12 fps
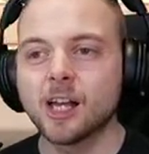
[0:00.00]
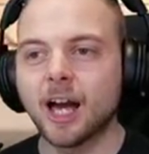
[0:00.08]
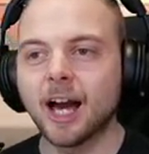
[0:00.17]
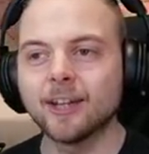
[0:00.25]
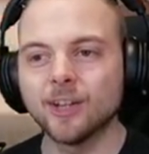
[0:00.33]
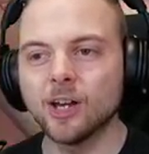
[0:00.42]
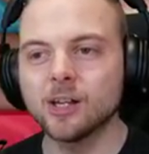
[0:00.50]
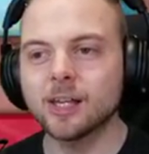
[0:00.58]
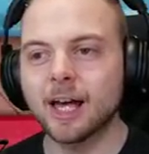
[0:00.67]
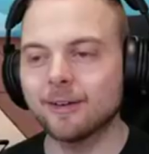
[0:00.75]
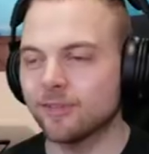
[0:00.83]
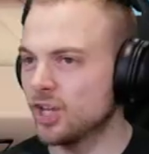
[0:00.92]
I know
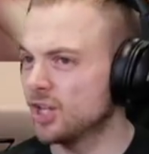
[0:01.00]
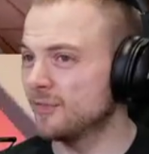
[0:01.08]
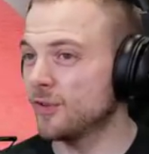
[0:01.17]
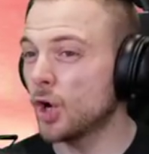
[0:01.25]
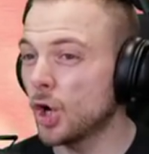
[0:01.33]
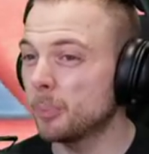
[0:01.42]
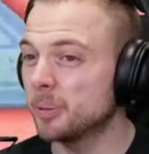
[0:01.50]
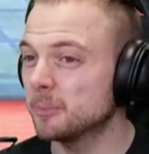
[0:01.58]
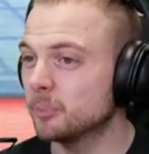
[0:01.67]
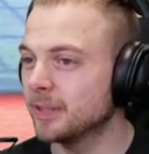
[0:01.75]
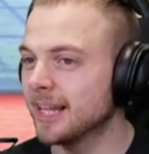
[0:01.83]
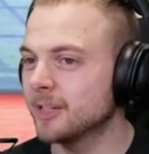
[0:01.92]
I've heard of open
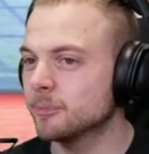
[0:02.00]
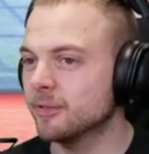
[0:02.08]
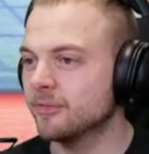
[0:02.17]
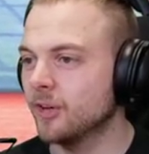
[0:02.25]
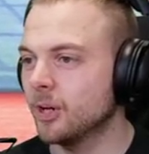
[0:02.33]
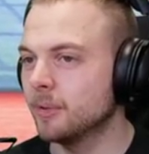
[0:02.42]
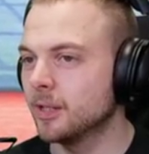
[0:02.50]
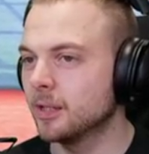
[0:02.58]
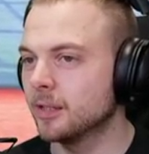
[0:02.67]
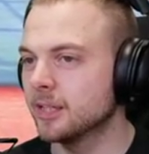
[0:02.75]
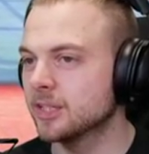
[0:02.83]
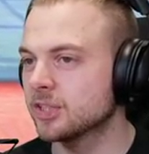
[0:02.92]
plan before, but
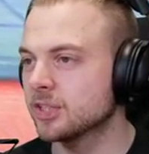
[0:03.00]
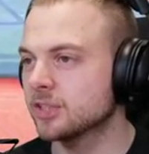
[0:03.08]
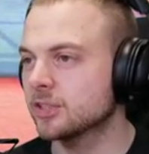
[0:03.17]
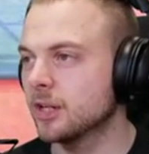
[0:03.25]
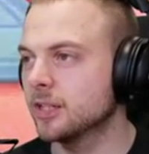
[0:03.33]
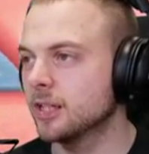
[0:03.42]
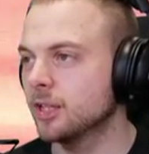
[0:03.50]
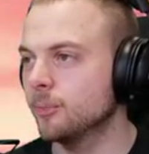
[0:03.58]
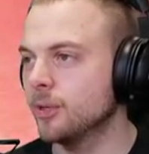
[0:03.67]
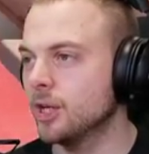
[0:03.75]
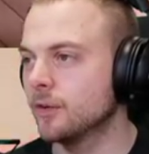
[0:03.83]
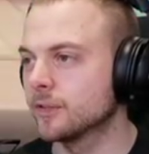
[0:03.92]
this is going a little
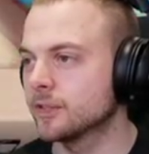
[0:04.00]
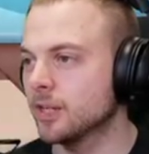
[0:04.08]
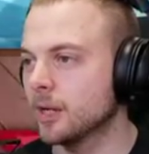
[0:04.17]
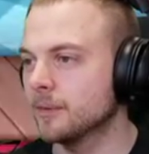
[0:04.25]
bit over the top.